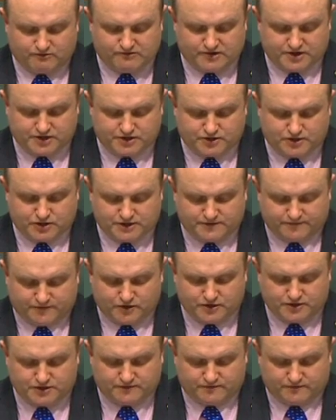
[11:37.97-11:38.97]
Research
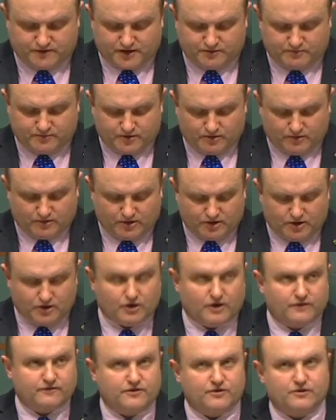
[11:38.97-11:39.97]
Future Fund Bill
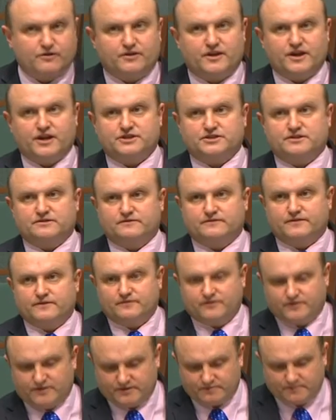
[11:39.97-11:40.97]
of
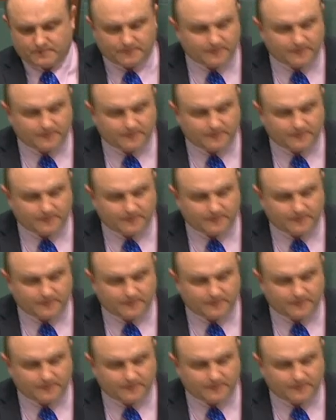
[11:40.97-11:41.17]
2015.